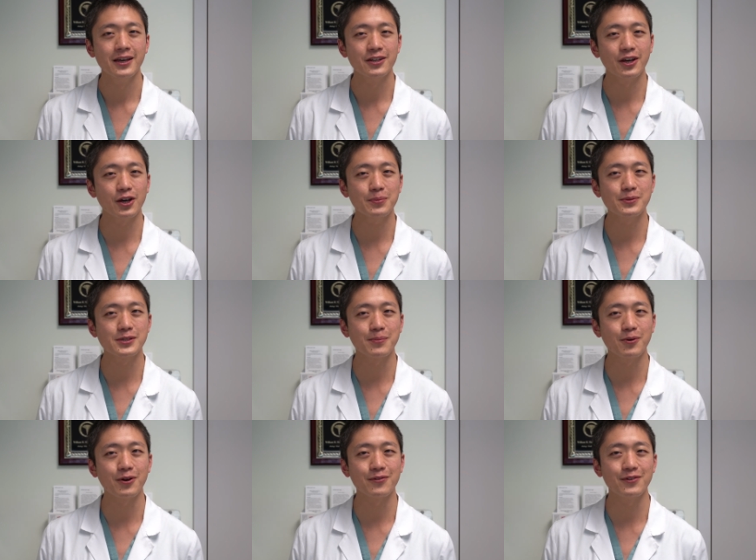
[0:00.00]
To help
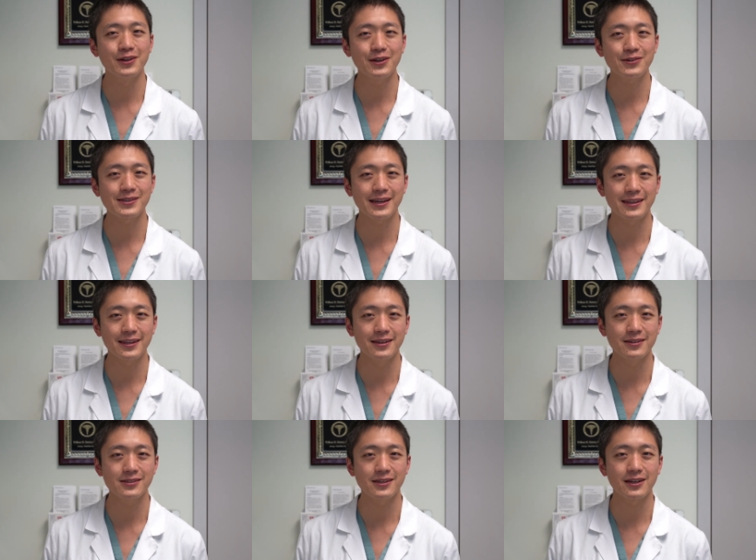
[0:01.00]
support videos like
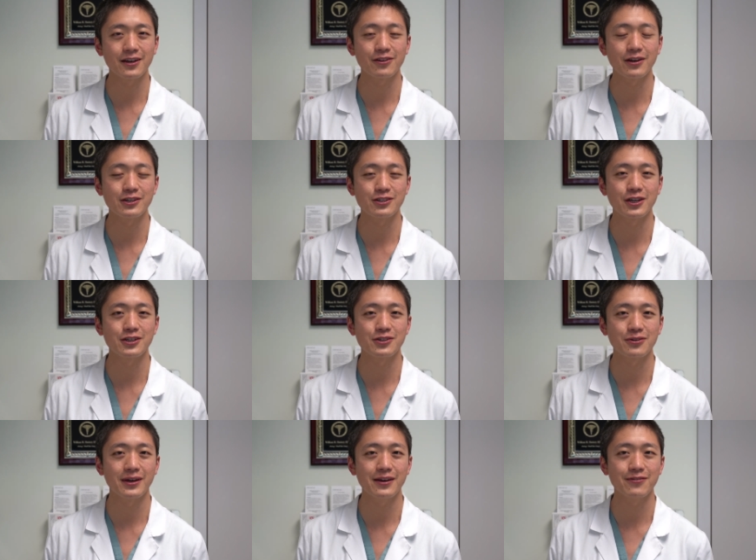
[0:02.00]
these and other
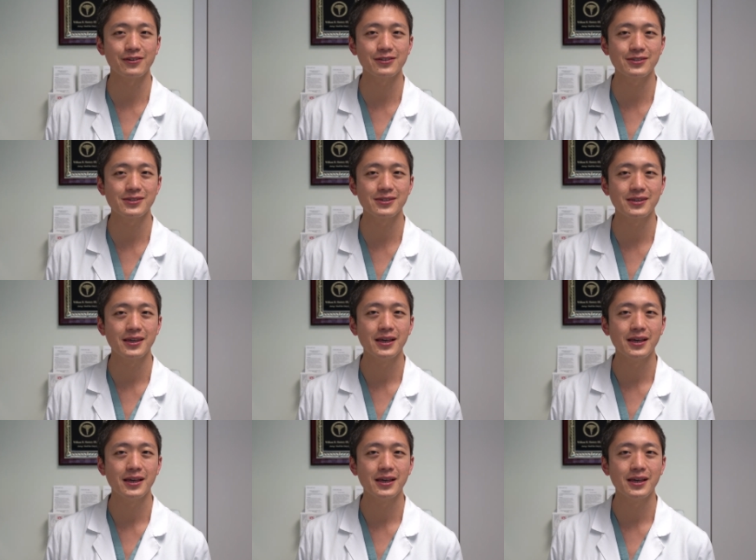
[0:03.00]
educational efforts,